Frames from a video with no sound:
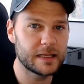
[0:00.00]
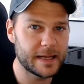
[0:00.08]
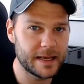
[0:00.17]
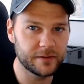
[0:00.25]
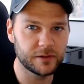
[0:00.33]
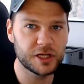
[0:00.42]

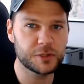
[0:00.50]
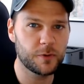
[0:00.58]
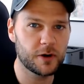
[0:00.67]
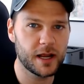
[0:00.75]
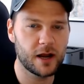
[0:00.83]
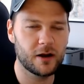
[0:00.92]
in the
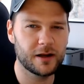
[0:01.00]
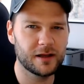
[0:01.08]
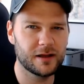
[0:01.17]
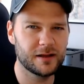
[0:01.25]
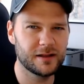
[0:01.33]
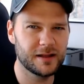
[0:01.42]
Lynchburg
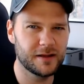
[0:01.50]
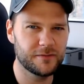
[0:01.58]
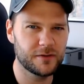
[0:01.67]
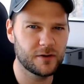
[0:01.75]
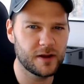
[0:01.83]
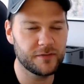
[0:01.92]
area, if
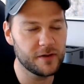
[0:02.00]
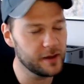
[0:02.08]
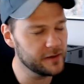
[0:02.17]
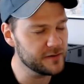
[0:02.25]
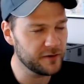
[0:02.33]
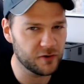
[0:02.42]
you're if you
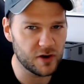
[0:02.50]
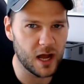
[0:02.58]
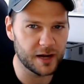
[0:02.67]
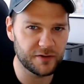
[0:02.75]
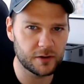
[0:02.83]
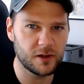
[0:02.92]
even if you're
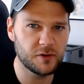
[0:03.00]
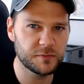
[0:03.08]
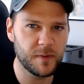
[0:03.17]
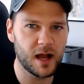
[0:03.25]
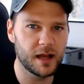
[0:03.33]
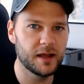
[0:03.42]
not, if you're close by,